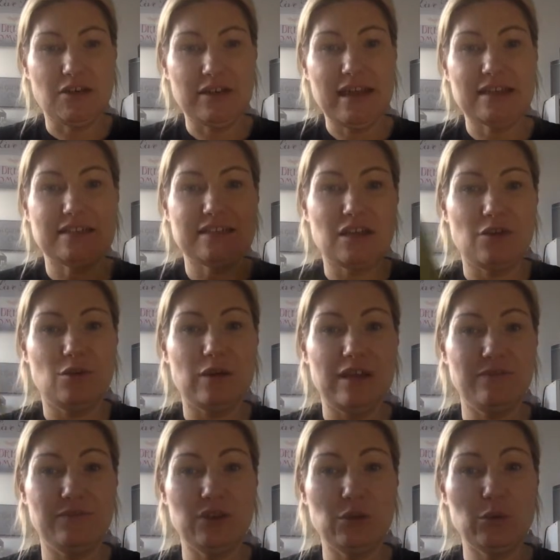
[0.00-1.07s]
yeah, so
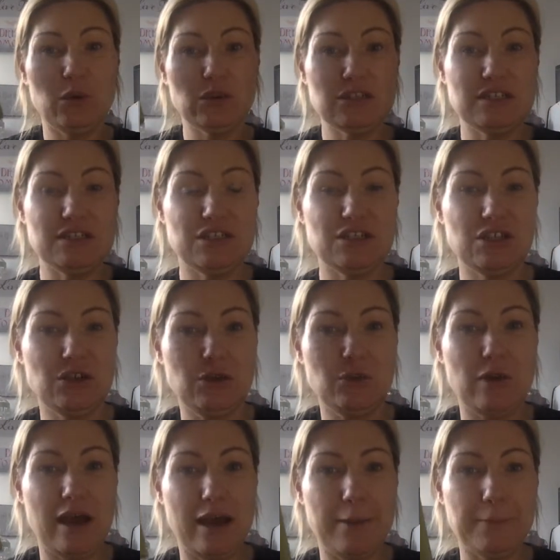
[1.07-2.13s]
if you wanted
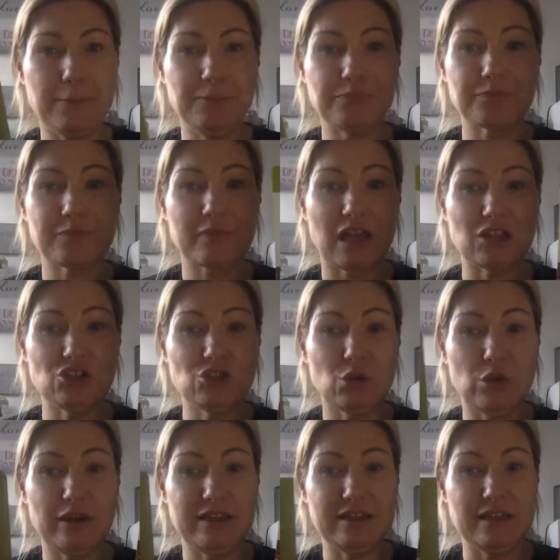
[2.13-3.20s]
to
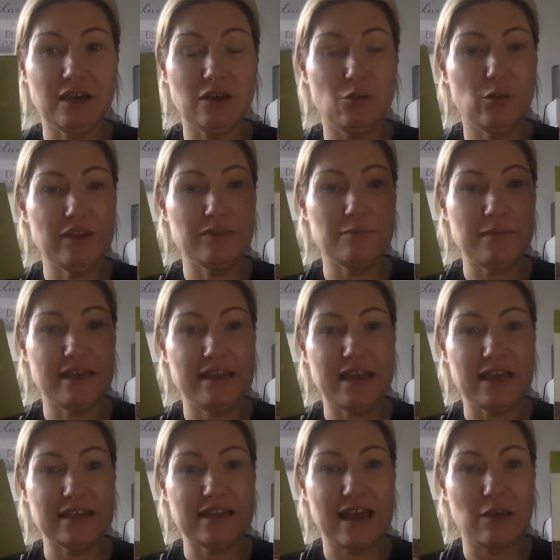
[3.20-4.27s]
join with me
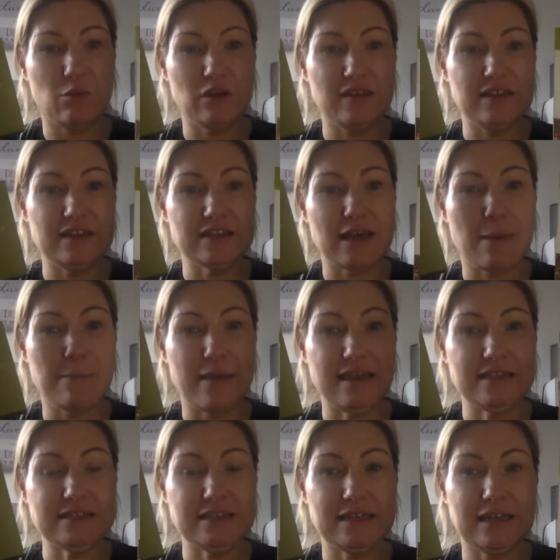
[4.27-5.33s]
and get one of these
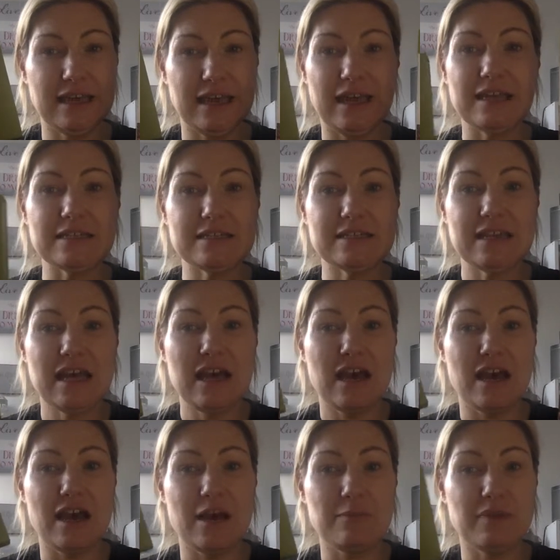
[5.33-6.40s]
amazing kits,
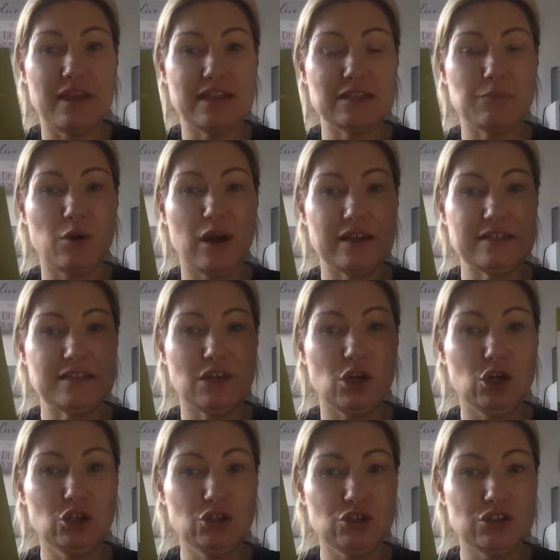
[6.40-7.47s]
it's priced at
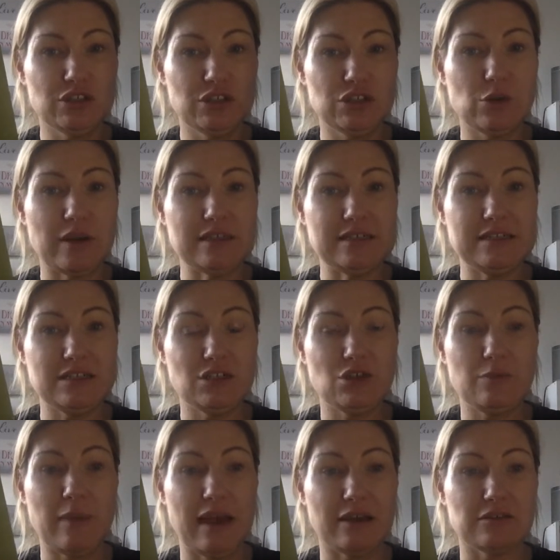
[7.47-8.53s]

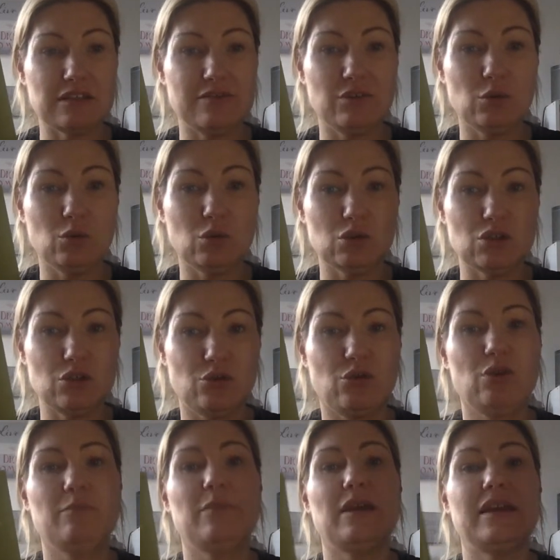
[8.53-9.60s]
£122 if you order
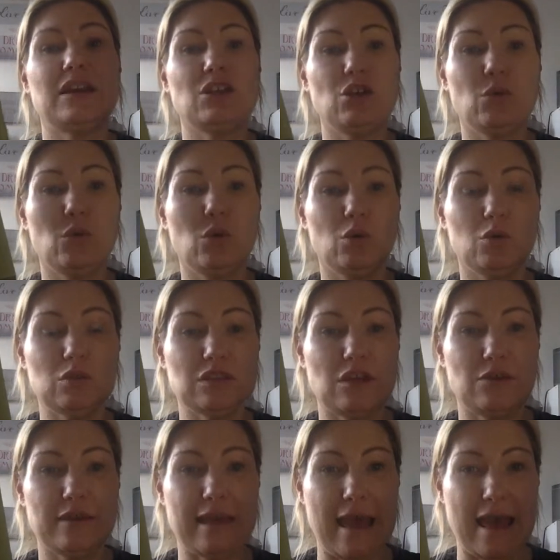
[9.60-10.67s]
through me, and you
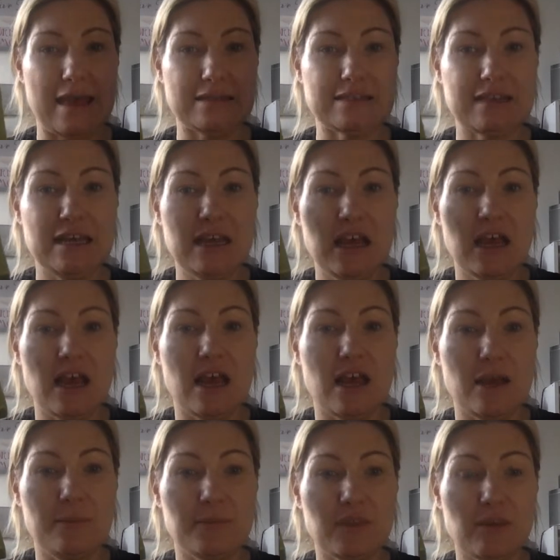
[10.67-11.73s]
also get
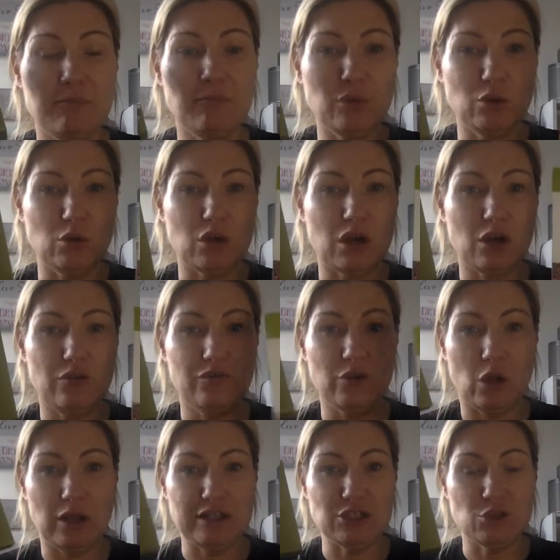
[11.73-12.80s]
the book of
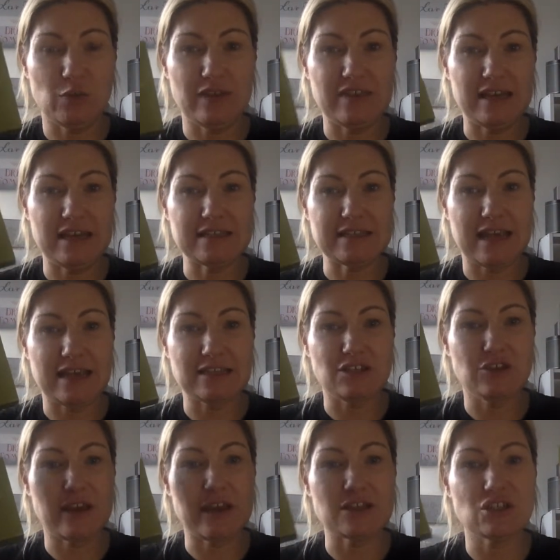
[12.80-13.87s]
knowledge with it, and
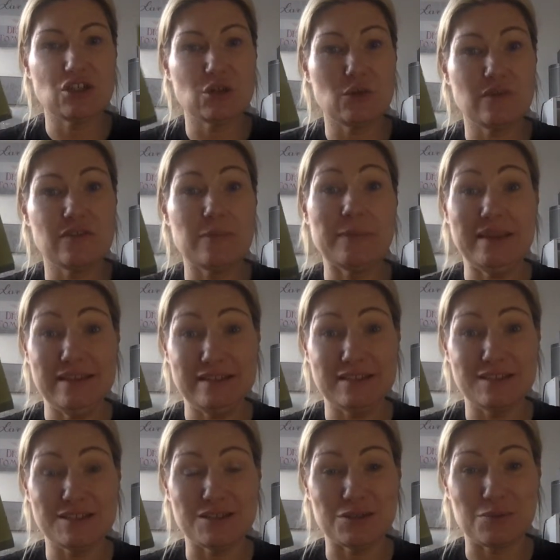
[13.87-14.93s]
you get 2 of the
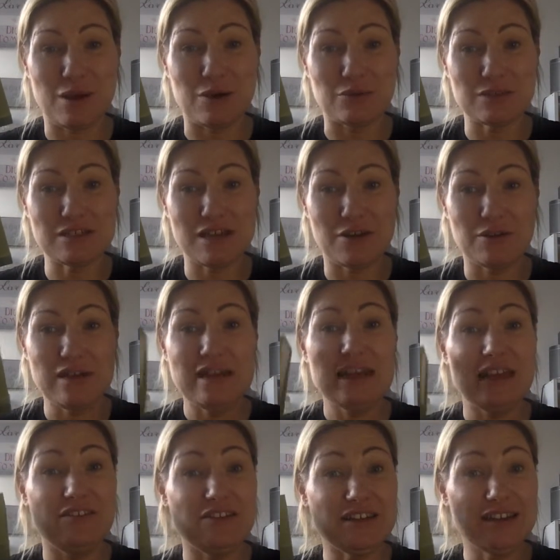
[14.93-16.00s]
beadlets as well. So
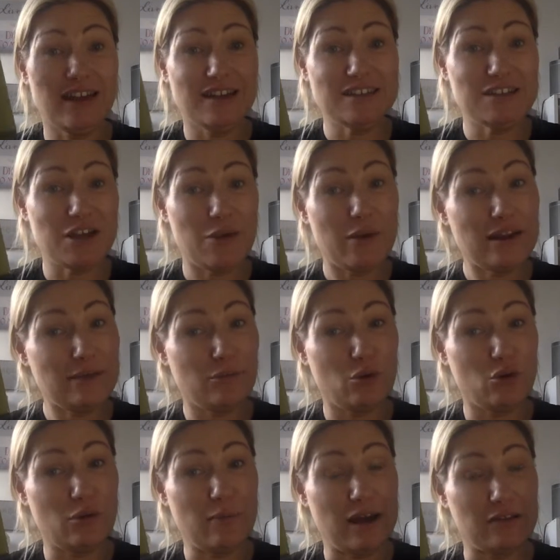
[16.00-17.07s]
if you'd like to know any
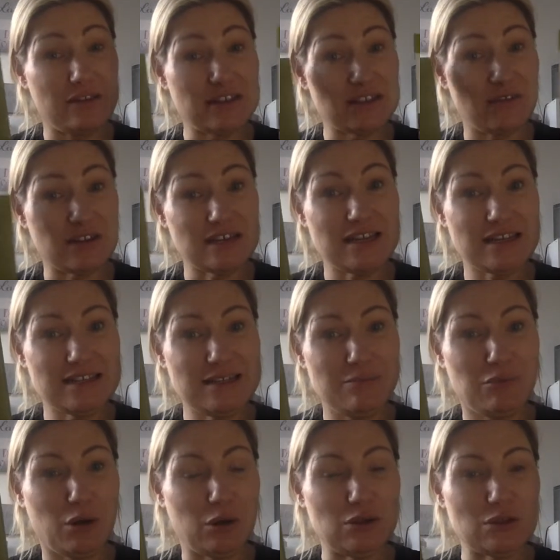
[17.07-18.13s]
more about these
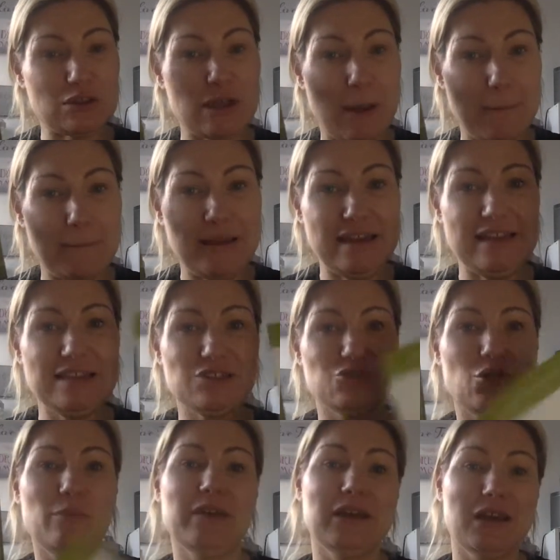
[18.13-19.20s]
fantastic products, please
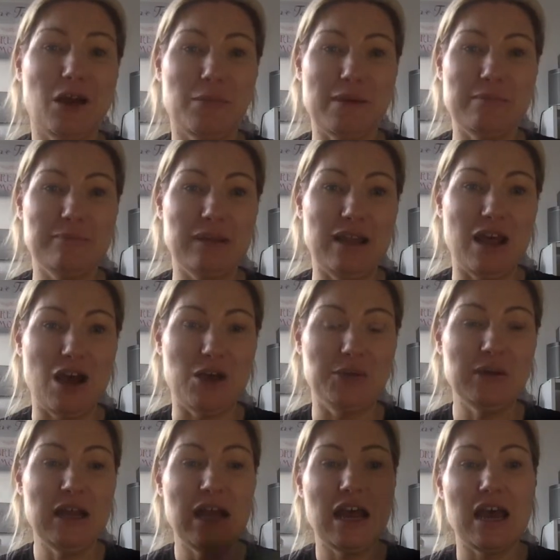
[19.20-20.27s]
drop me a comment below,
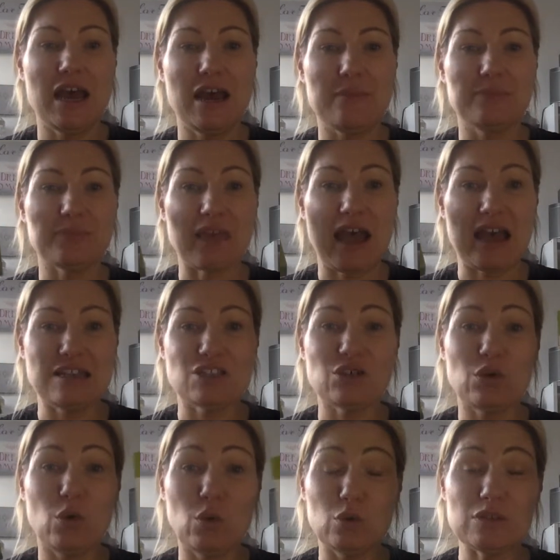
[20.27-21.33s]

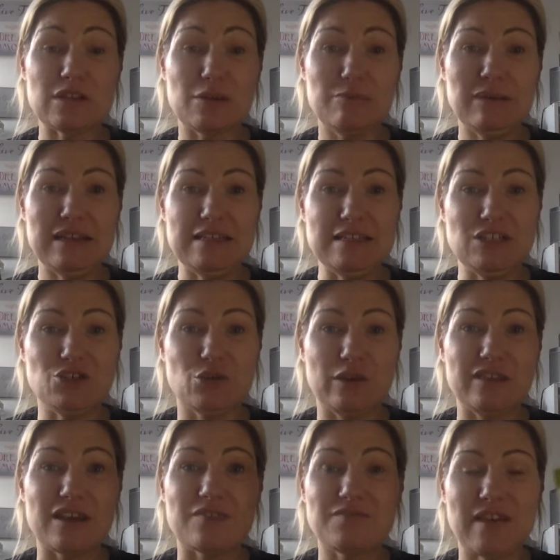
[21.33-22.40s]
and also please
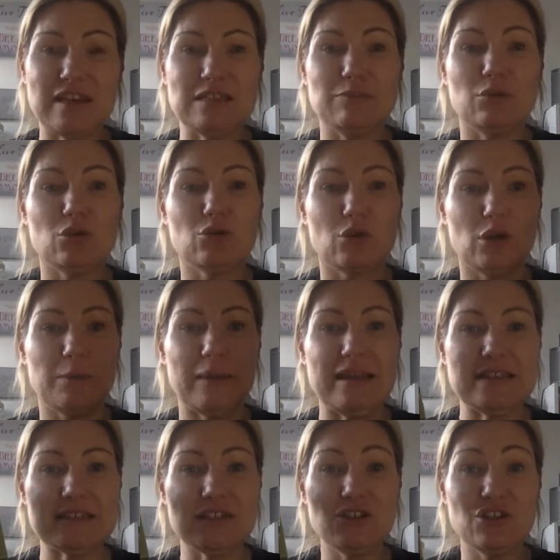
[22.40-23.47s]
join that Facebook group.
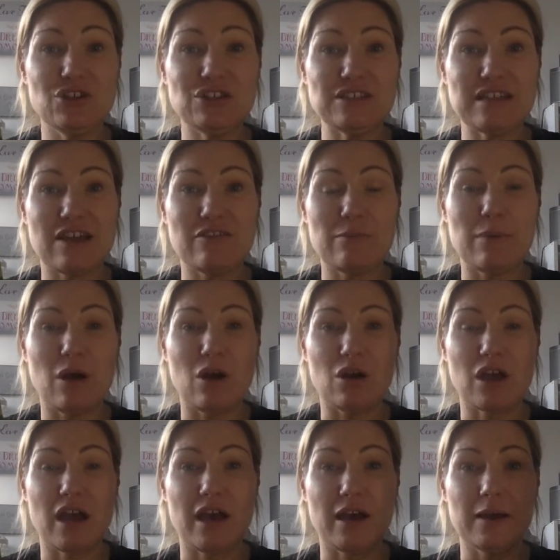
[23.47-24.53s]
It's Nurse Sarah
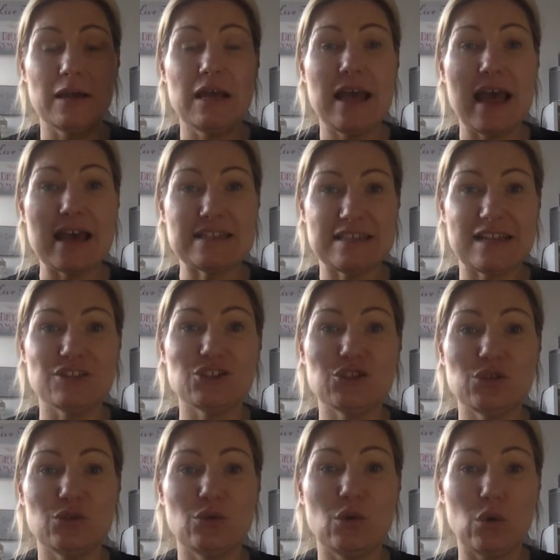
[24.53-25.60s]
Barker
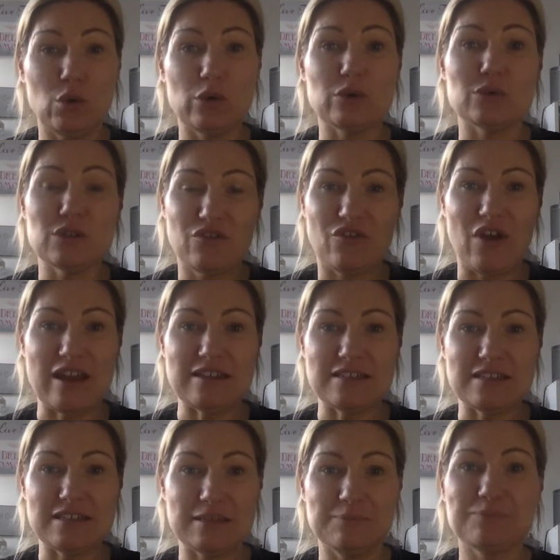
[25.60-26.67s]
Essential Oils
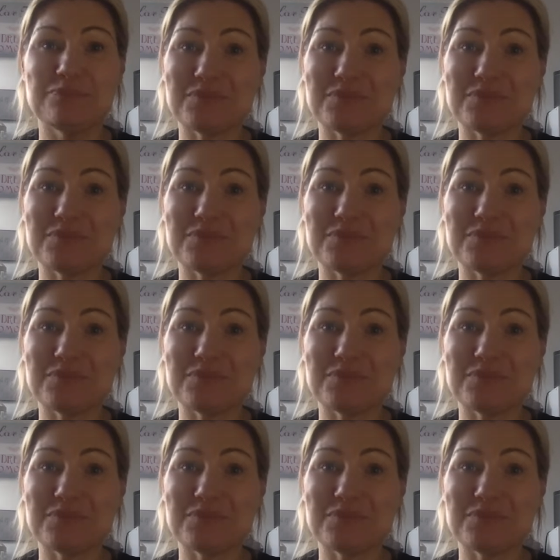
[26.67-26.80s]
Friends.